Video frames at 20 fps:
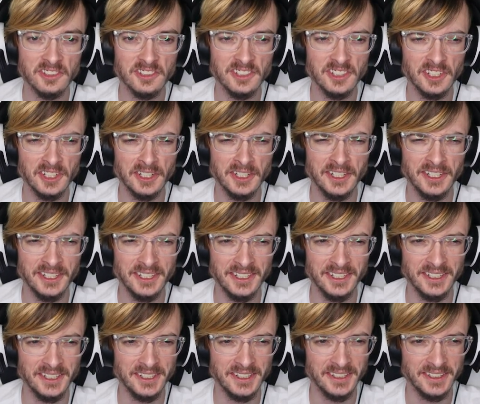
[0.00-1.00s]
Those uh -huh.
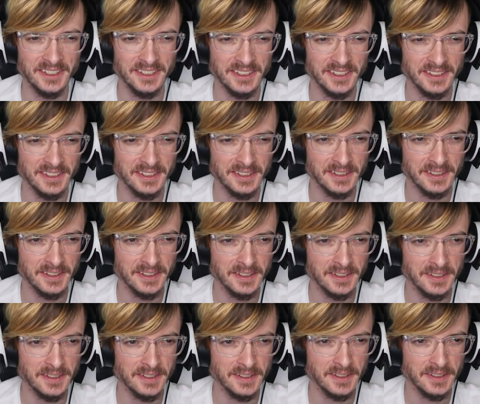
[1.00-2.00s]
cells have to learn to work
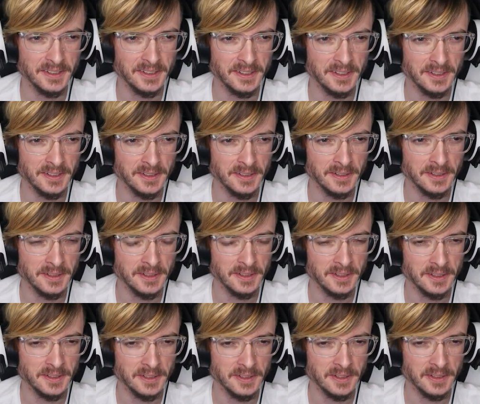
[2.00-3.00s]
together to
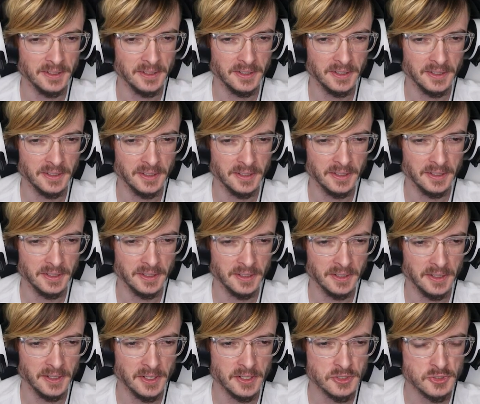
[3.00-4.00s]
form multicellular
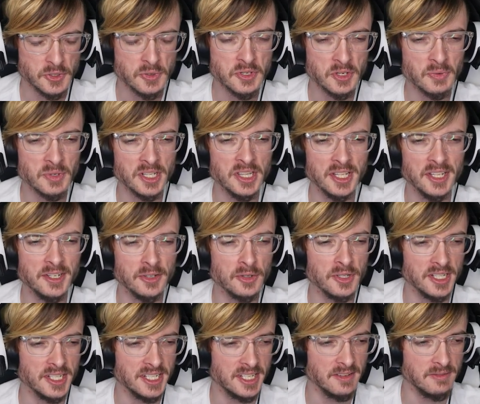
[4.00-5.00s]
organisms. So you are
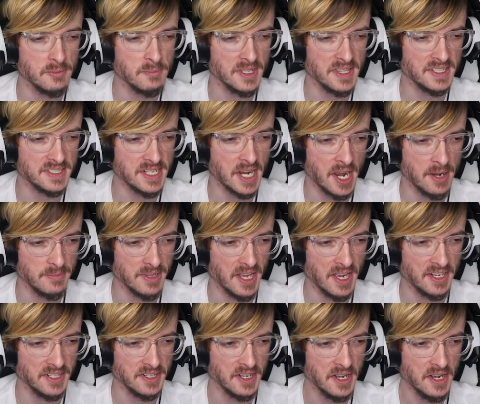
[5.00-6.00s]
literally giving me this the
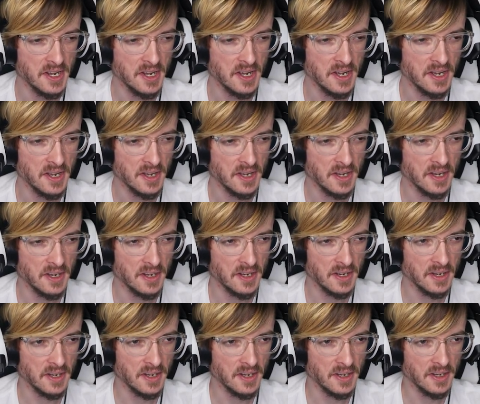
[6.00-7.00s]
timeline until
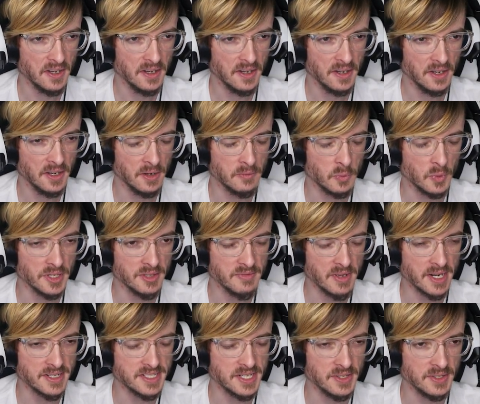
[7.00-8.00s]
complex creatures of when a
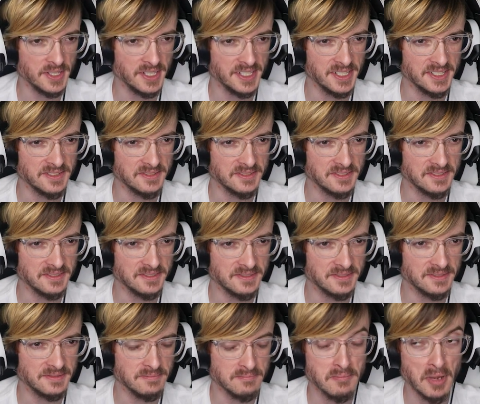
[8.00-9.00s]
bacteria
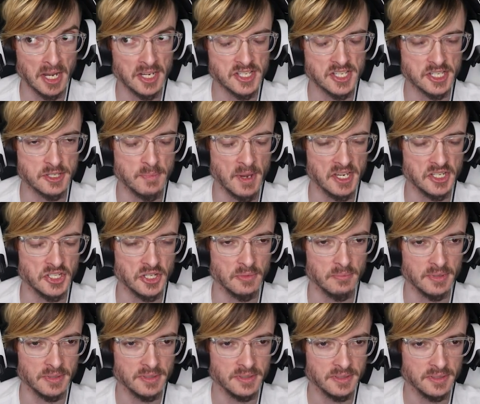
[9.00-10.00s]
makes a spaceship
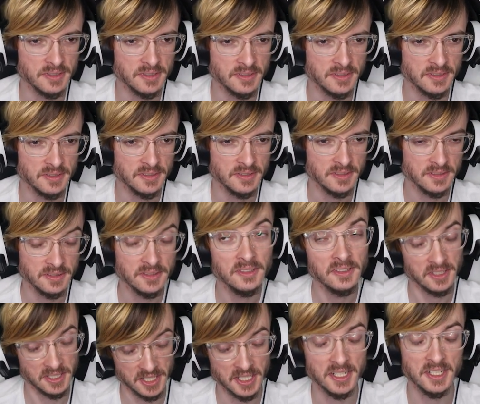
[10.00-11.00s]
and language.
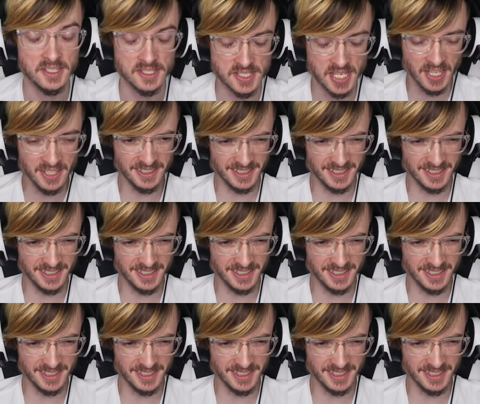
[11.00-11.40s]
It is.